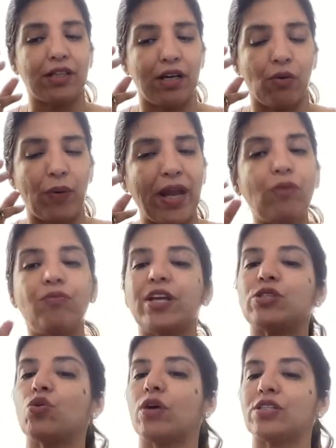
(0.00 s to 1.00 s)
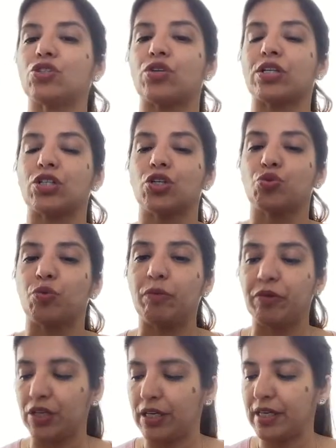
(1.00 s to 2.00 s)
when vasoconstrictors
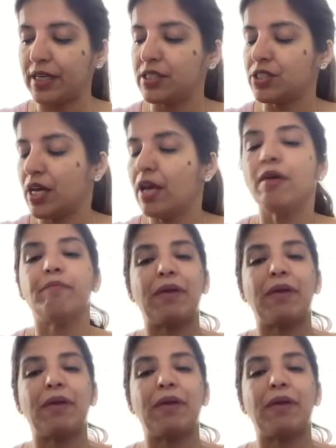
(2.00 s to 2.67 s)
will be released,